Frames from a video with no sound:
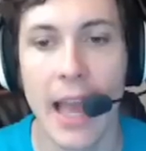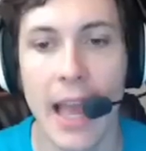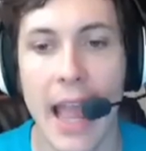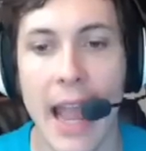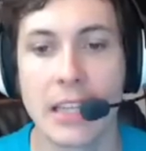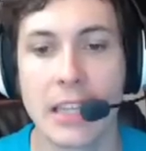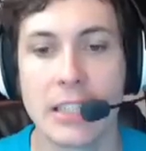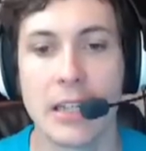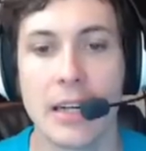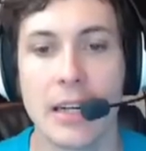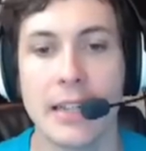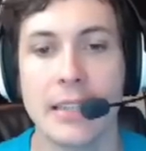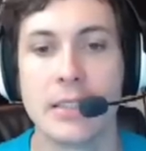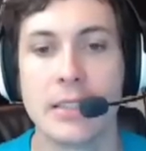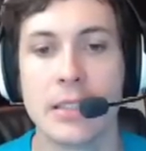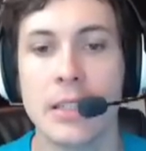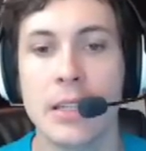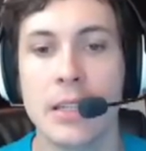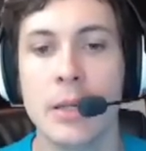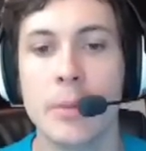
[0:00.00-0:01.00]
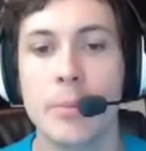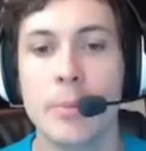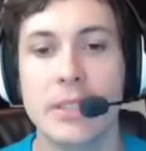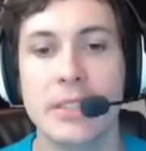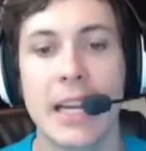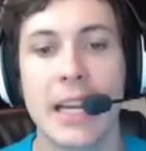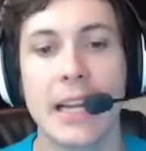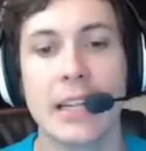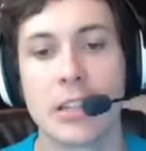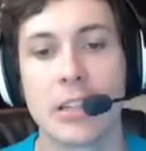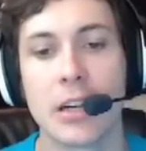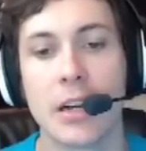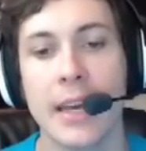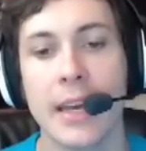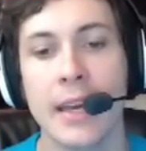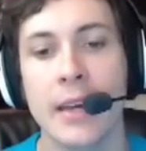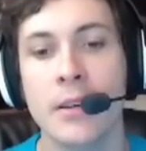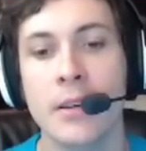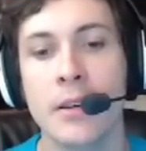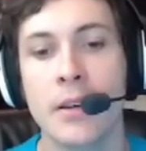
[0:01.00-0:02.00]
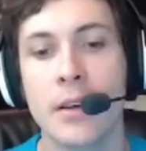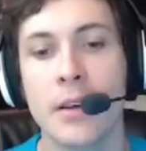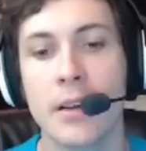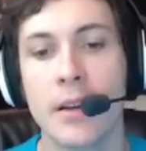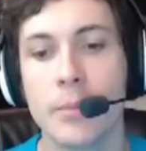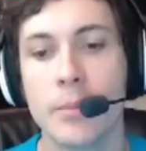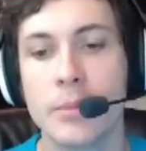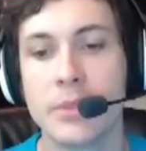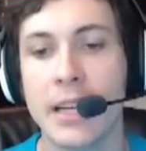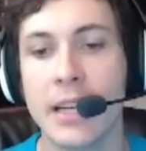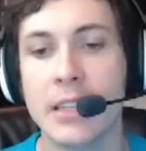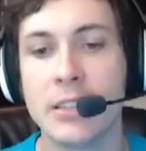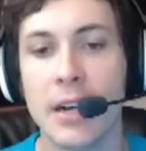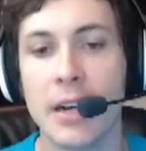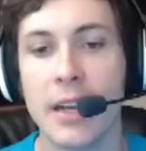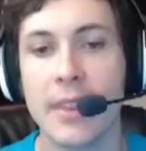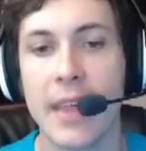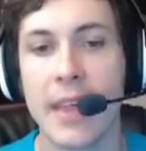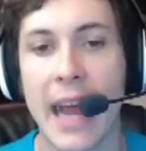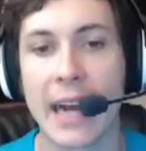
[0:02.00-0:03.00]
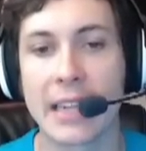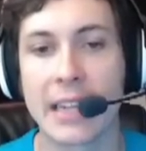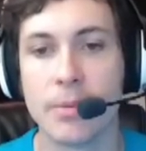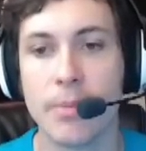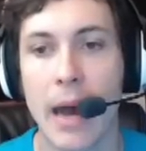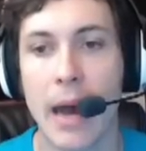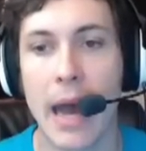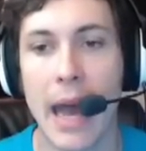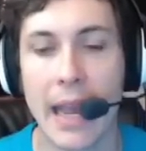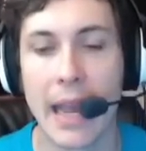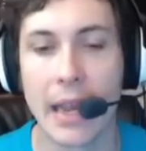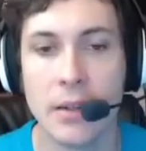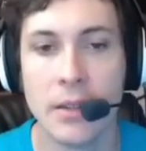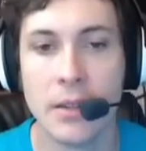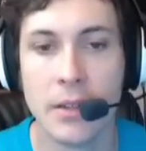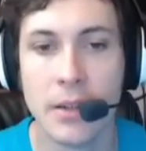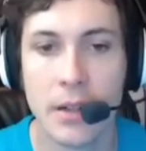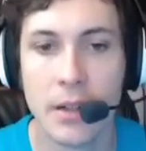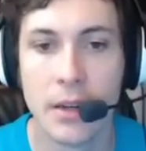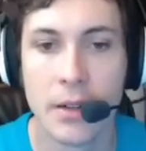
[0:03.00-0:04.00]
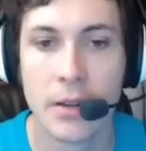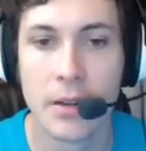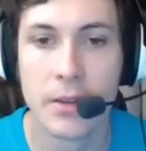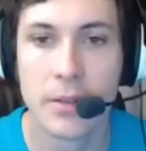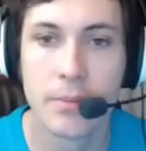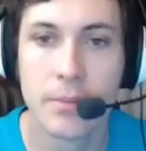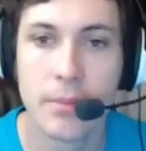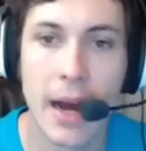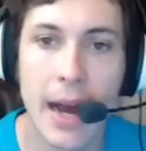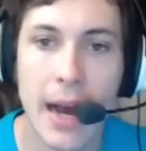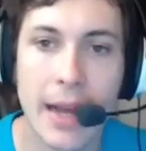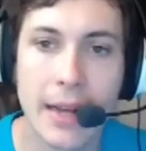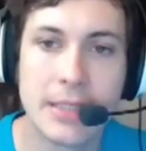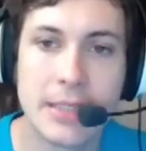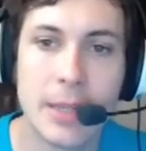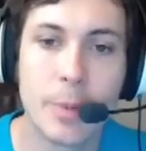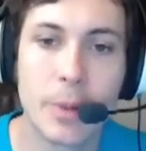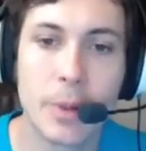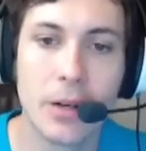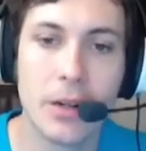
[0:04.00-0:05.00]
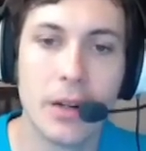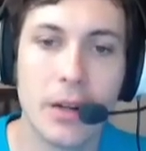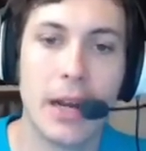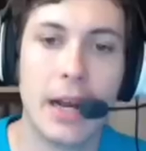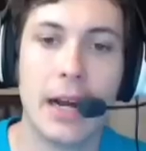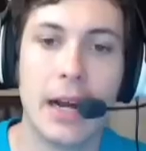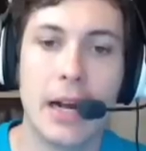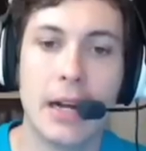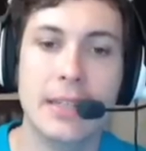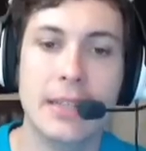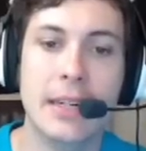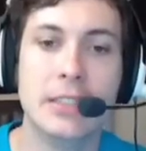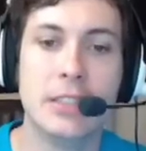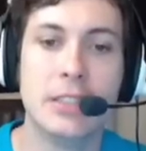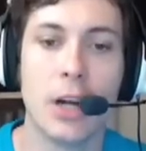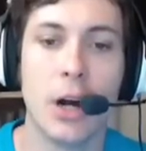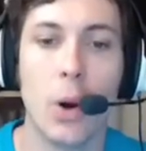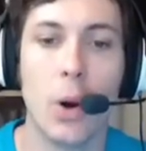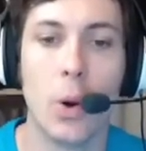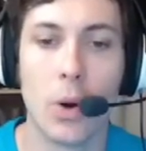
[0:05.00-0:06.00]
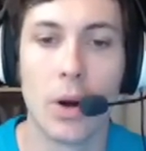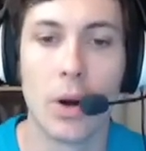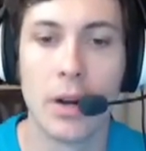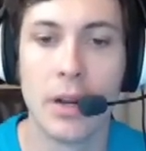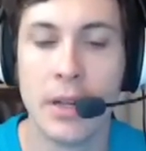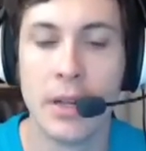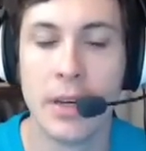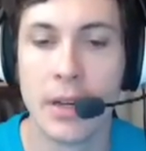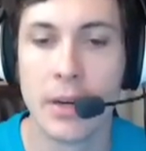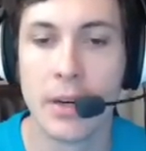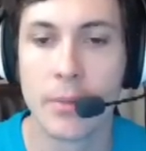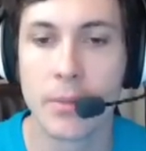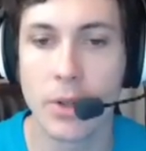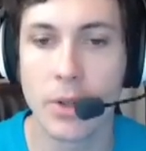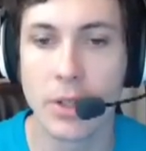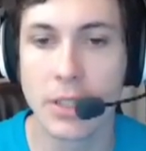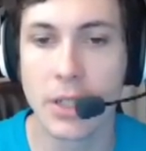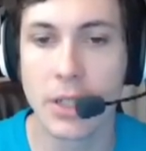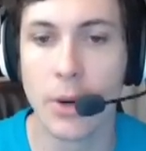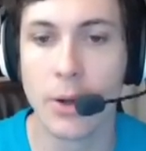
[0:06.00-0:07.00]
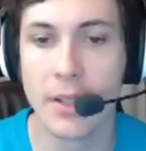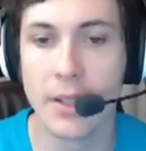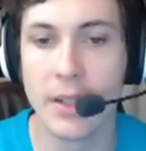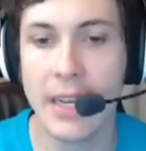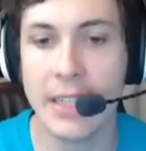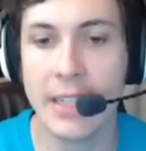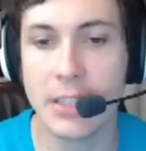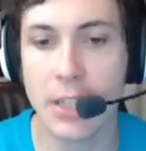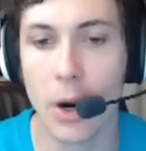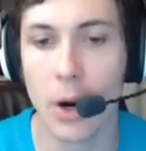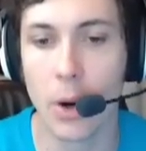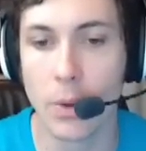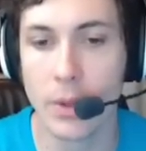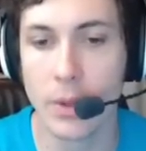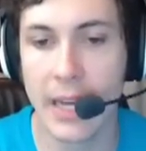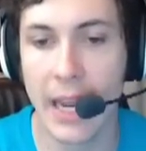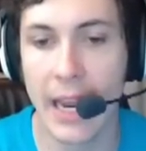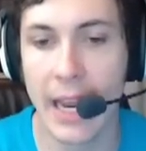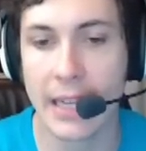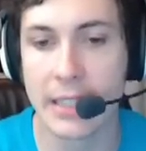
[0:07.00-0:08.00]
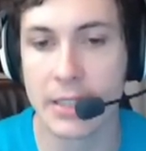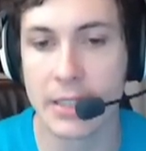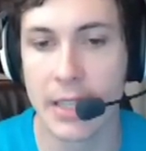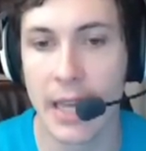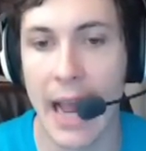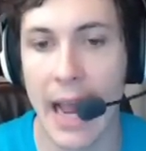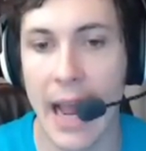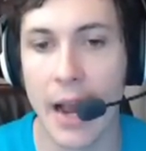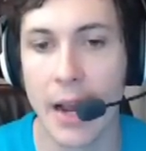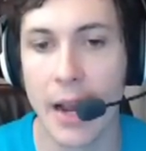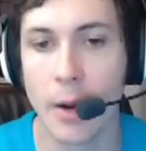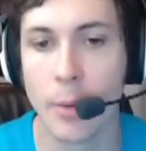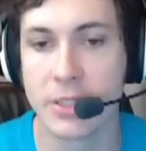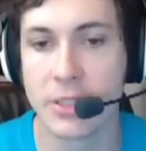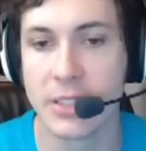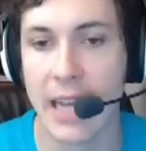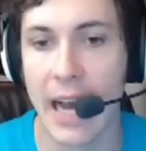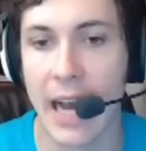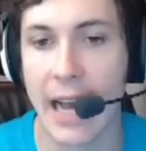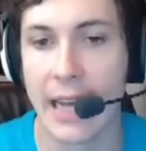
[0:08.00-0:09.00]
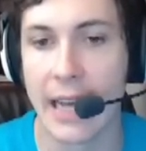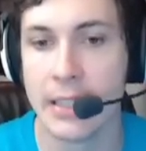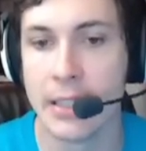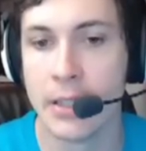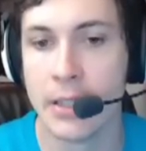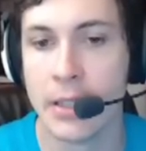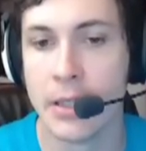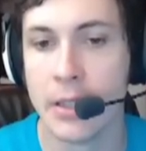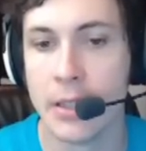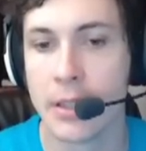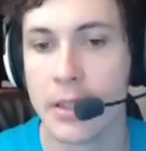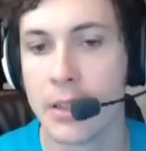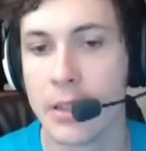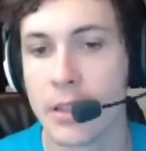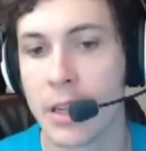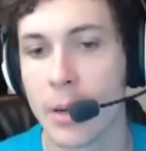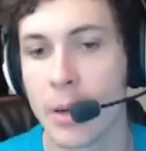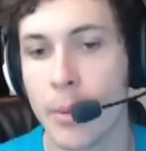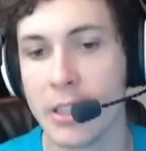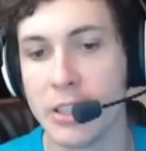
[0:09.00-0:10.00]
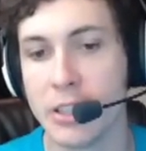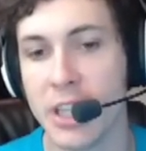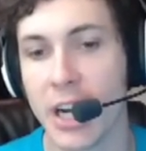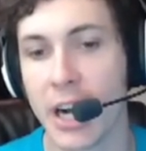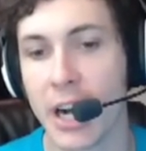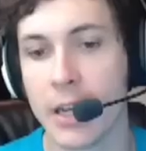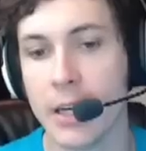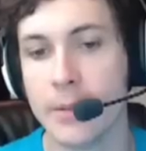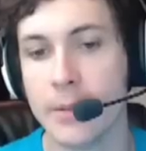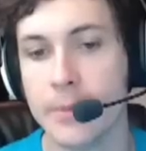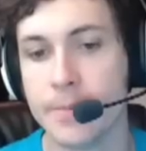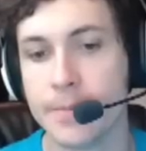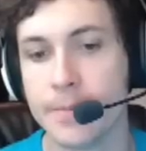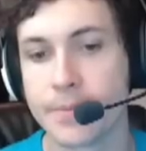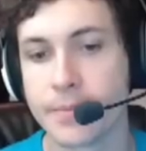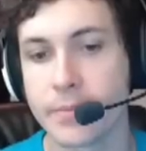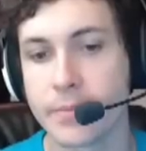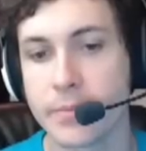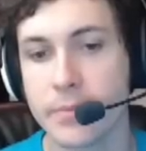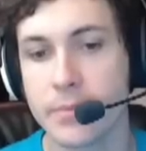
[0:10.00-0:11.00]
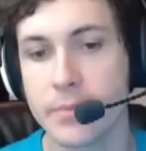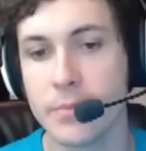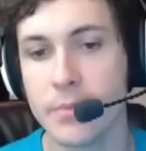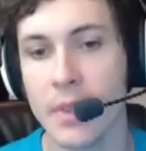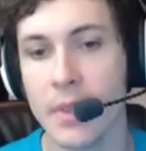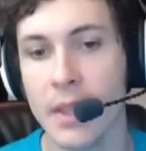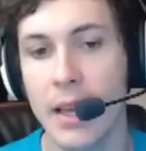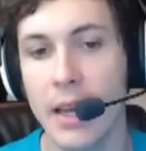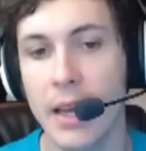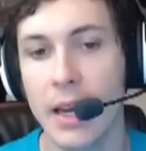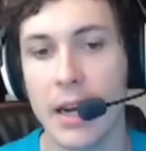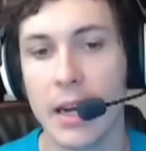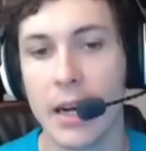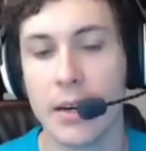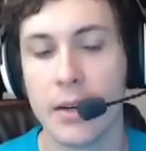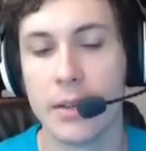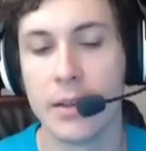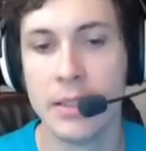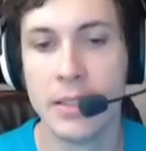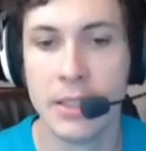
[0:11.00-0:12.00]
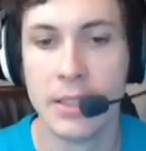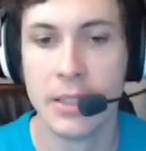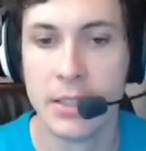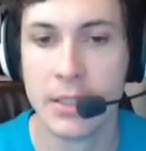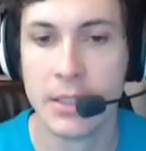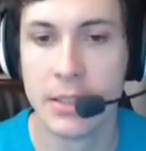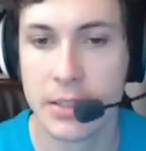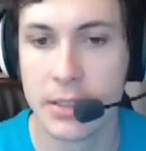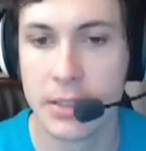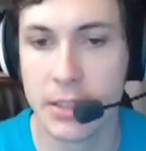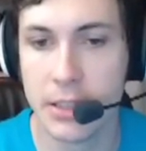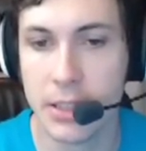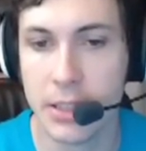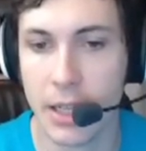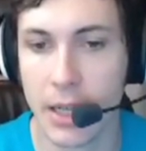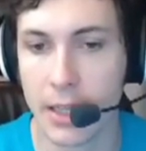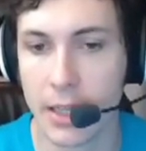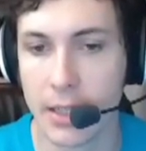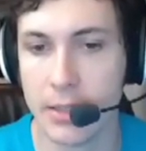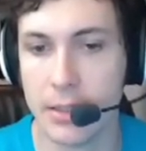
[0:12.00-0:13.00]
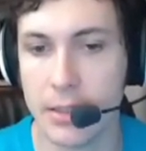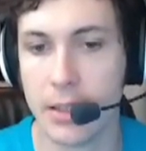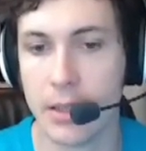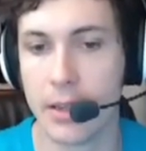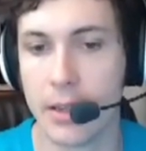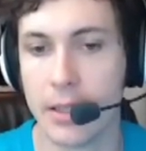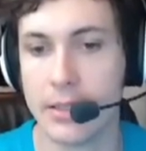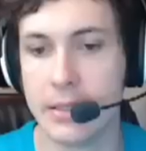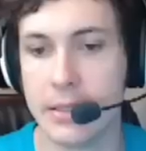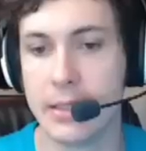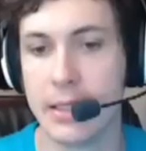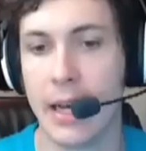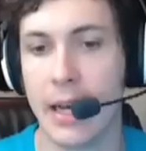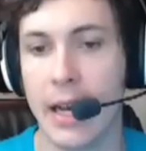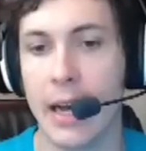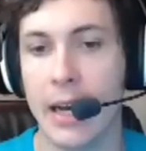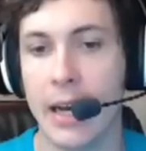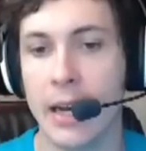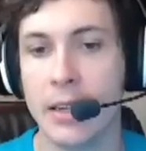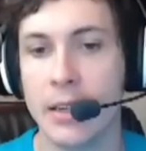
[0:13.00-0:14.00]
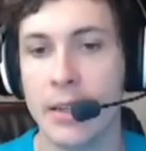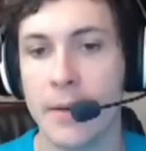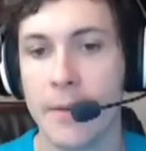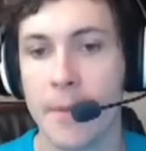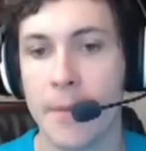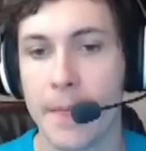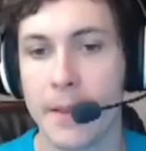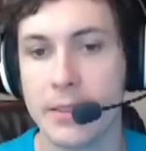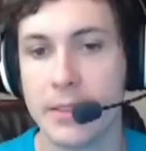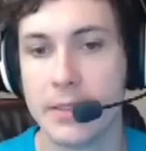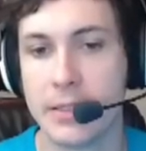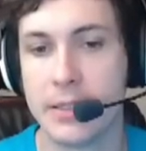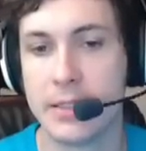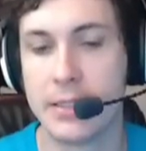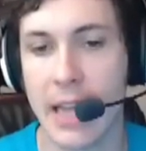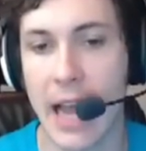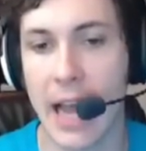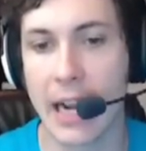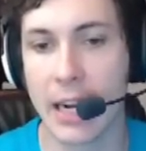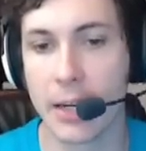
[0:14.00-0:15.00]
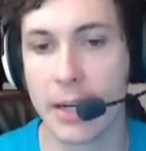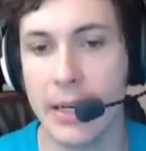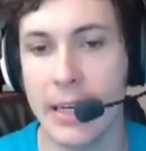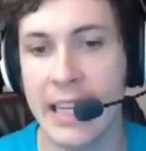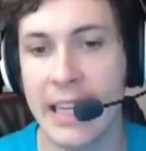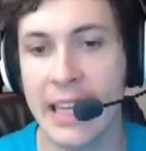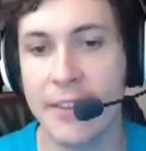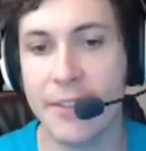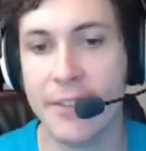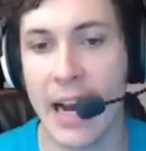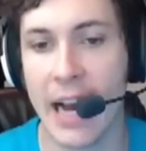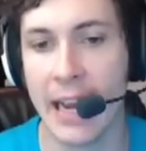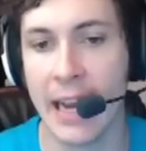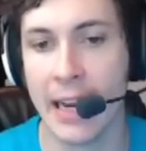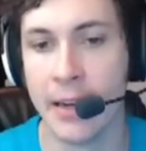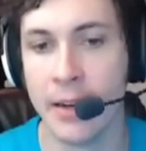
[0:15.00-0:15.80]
Excellent. Potentially. Potentially that's my typical ninja hole. I'm going to go in the ninja hole. Yes, I almost died. Come on, Chuck. Oh. Chuck, no, Zachary Levi.